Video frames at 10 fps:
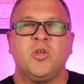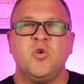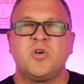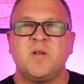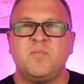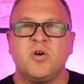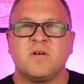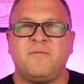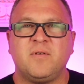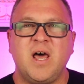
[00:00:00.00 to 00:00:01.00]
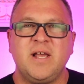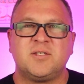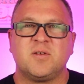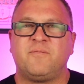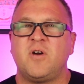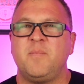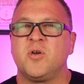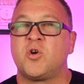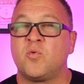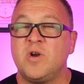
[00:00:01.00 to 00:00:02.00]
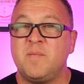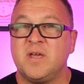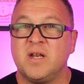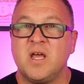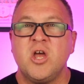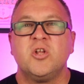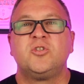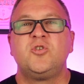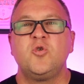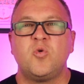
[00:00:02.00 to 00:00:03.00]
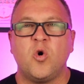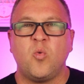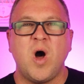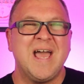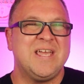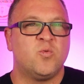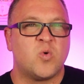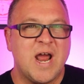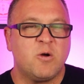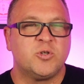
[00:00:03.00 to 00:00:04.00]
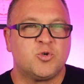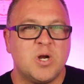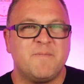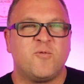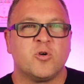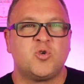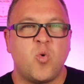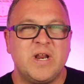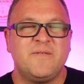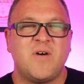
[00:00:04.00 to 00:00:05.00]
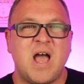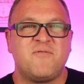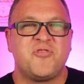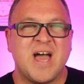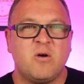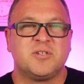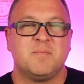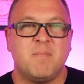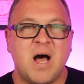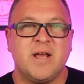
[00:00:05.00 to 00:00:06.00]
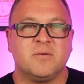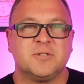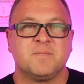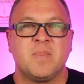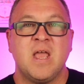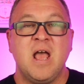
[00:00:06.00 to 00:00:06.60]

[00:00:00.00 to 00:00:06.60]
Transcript: You can book flights from the Caribbean to Hawaii round trip for twenty-five thousand miles.